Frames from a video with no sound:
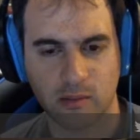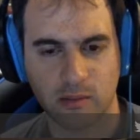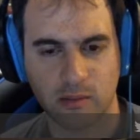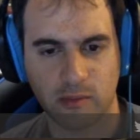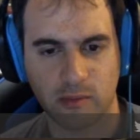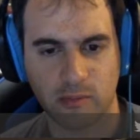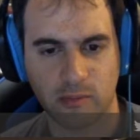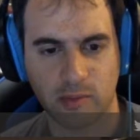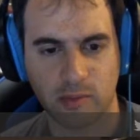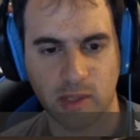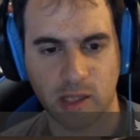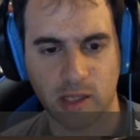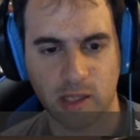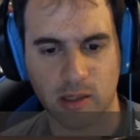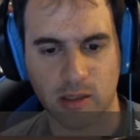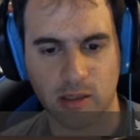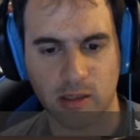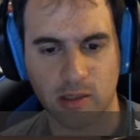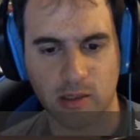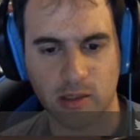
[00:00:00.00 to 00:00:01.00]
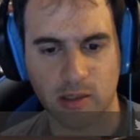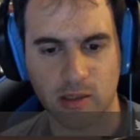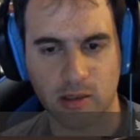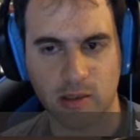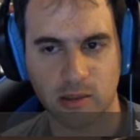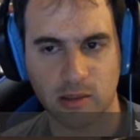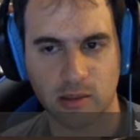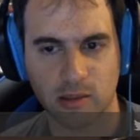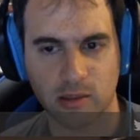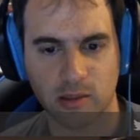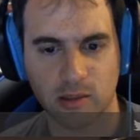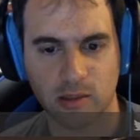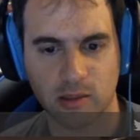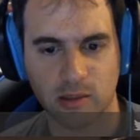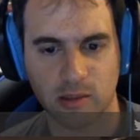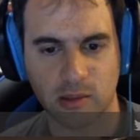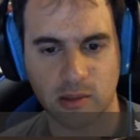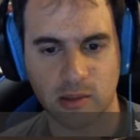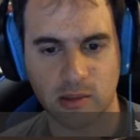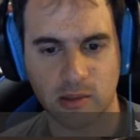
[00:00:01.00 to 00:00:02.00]
for black?
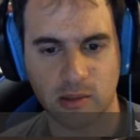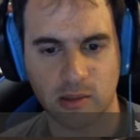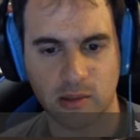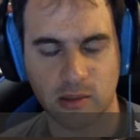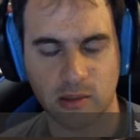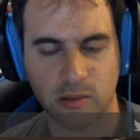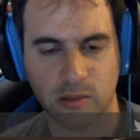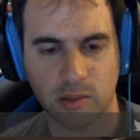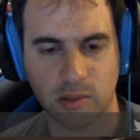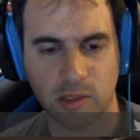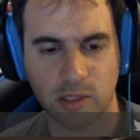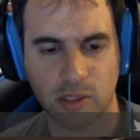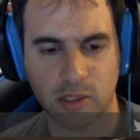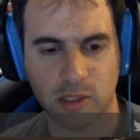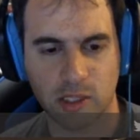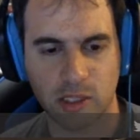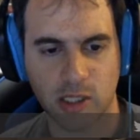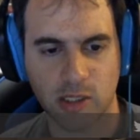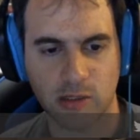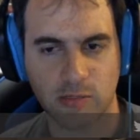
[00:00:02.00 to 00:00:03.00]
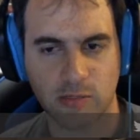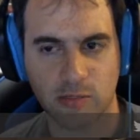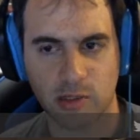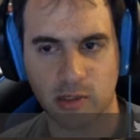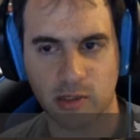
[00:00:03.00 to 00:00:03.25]
So he checks